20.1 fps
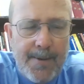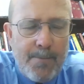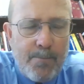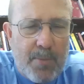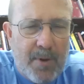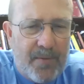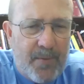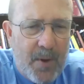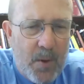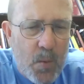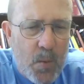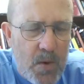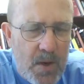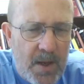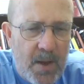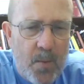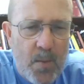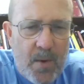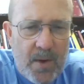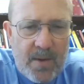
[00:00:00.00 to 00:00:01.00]
But if we
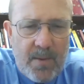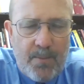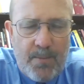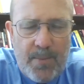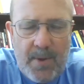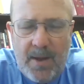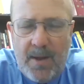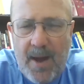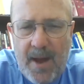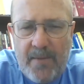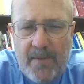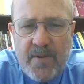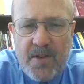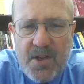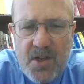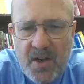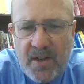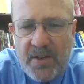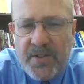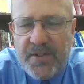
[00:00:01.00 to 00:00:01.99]
really want to have a
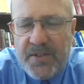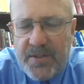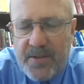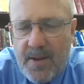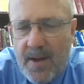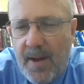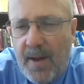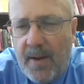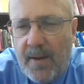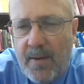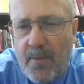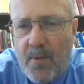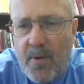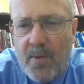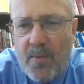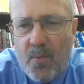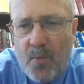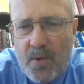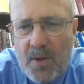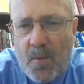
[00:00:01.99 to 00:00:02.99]
just state and we
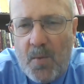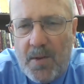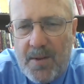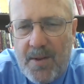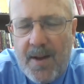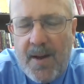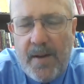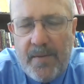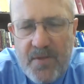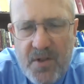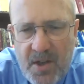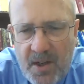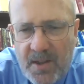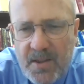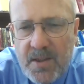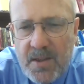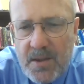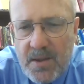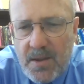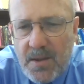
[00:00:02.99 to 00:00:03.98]
really want to have
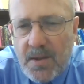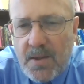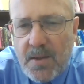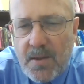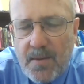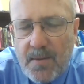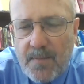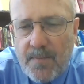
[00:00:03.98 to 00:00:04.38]
justice,